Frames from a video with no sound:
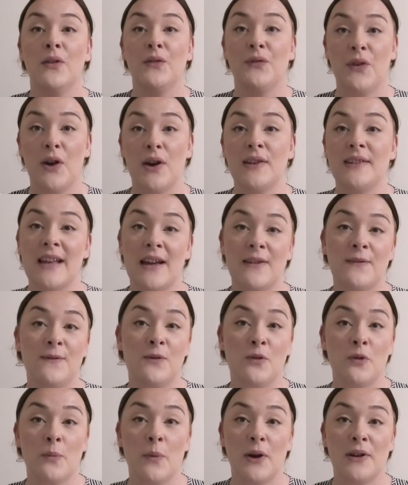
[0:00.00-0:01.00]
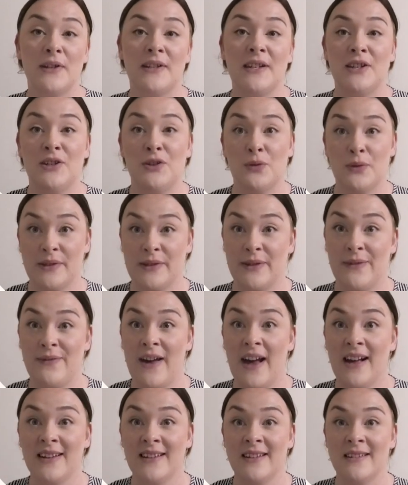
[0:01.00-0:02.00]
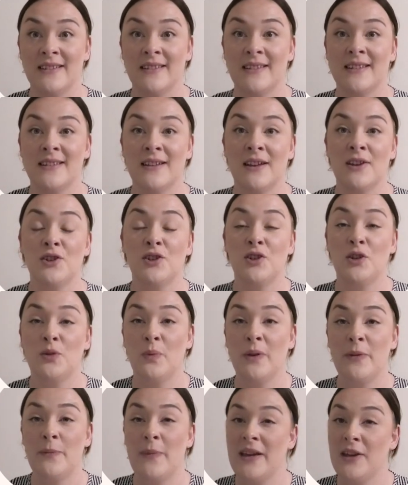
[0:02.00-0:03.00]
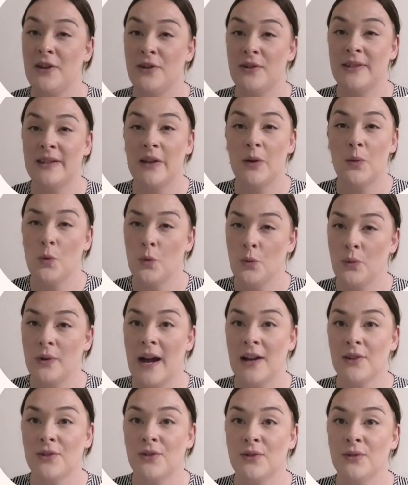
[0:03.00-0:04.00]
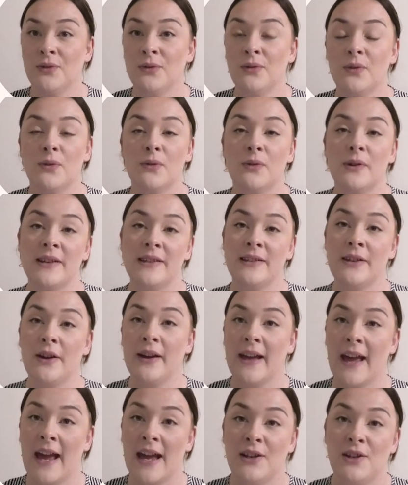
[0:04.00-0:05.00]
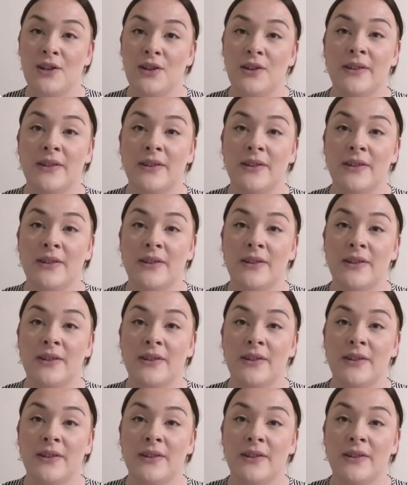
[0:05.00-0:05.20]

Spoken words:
First and foremost is your surfactants. Should we be using all natural or is it okay to